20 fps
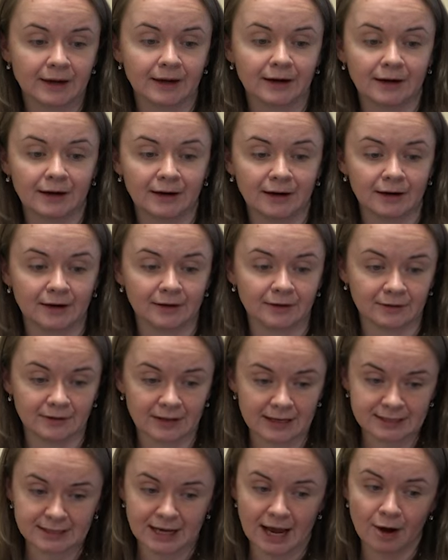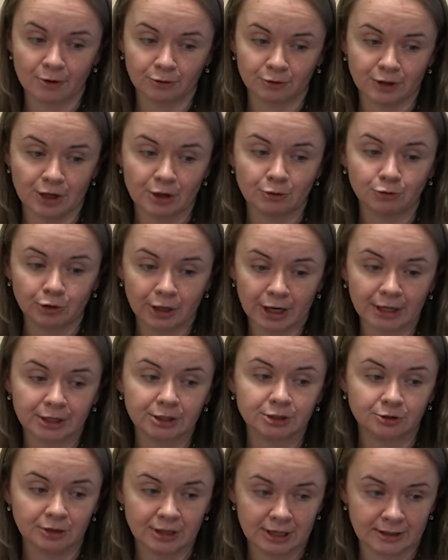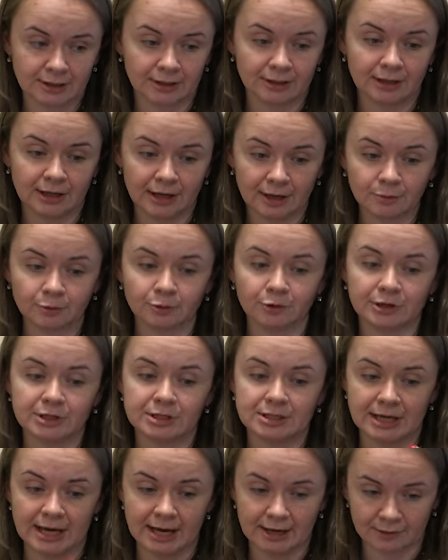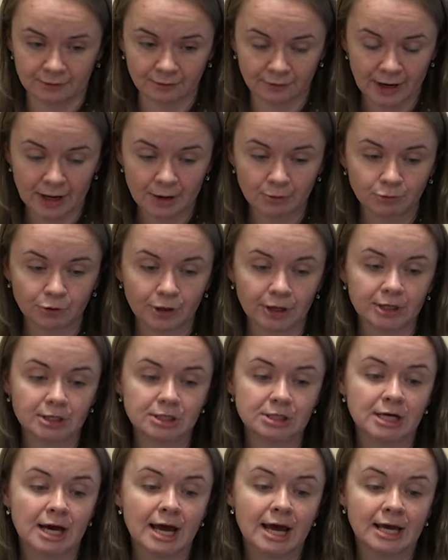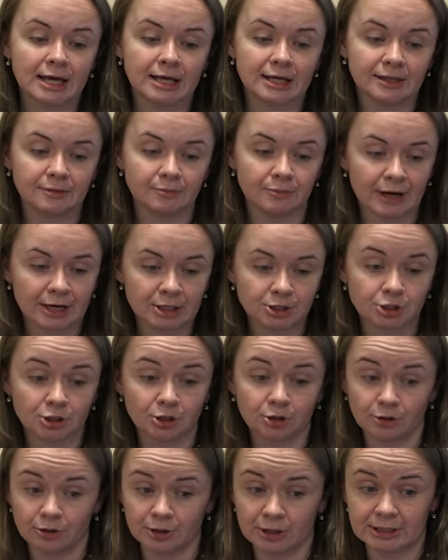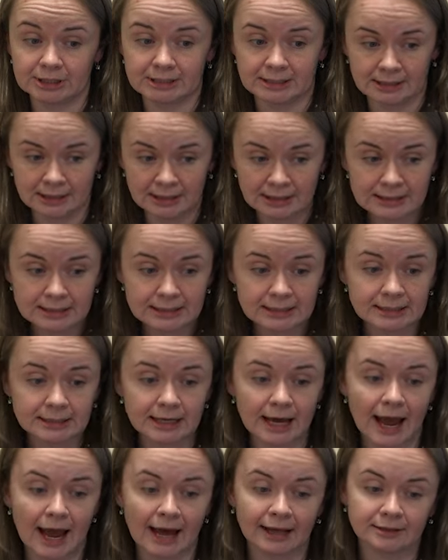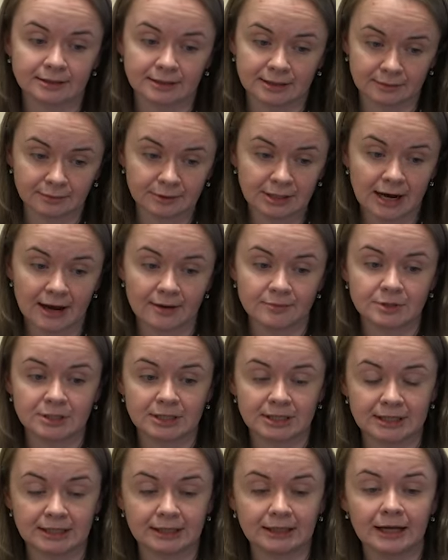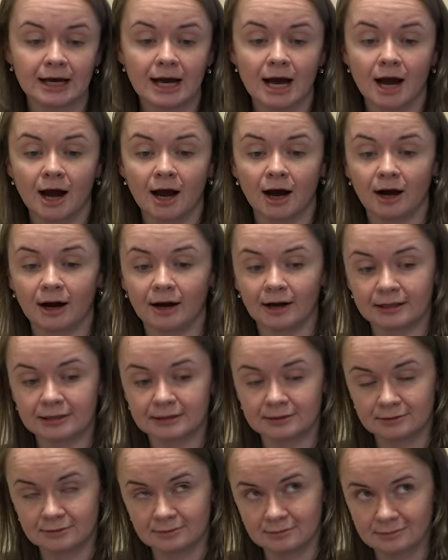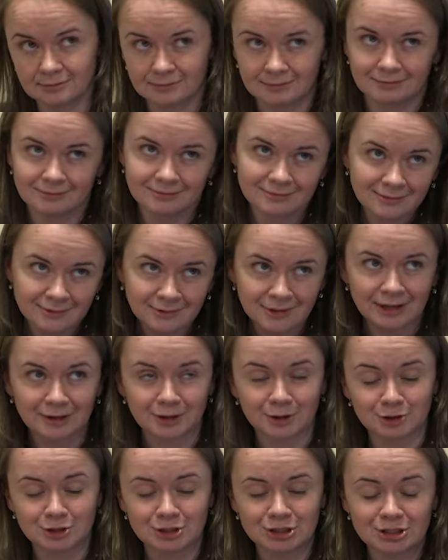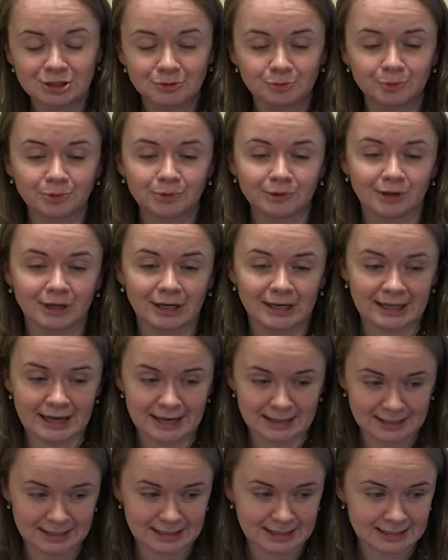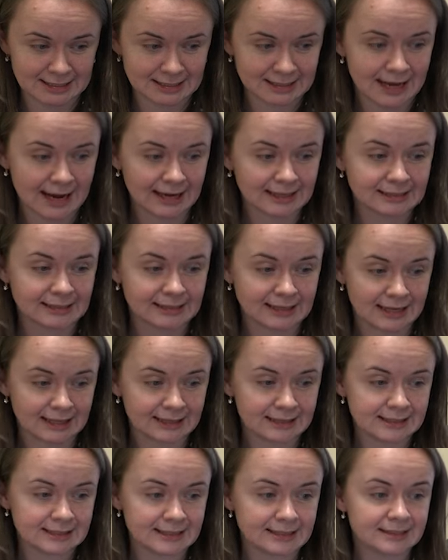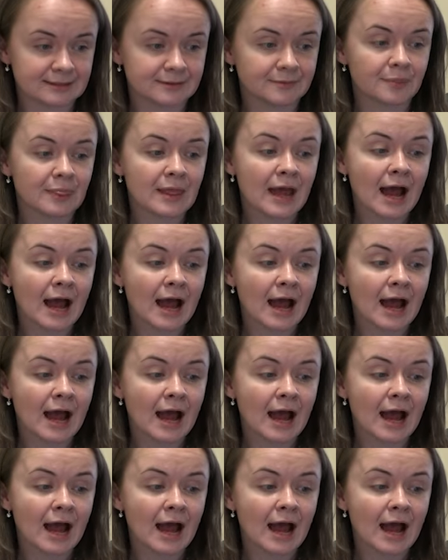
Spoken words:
That's how they work together, libraries and frameworks, in machine learning tasks, and sometimes in rather deep analysis, text analysis.